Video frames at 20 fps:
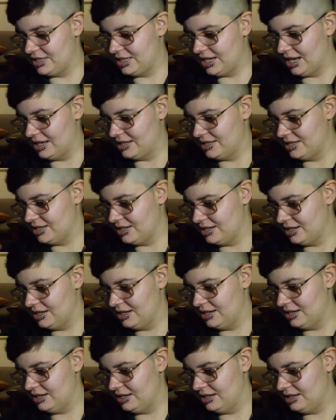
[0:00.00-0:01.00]
test,
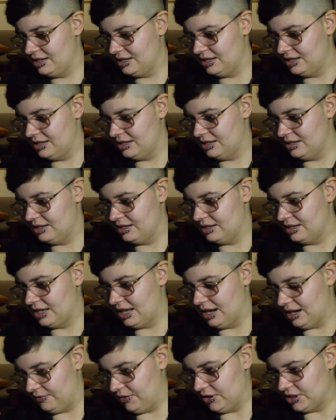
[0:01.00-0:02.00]

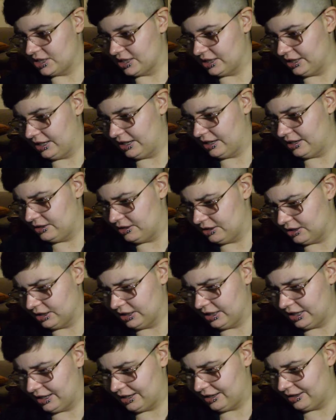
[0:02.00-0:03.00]
and if it's clear, you're
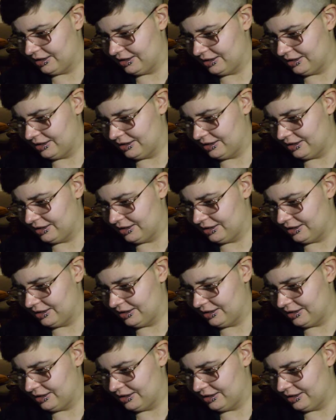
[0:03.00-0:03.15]
clear.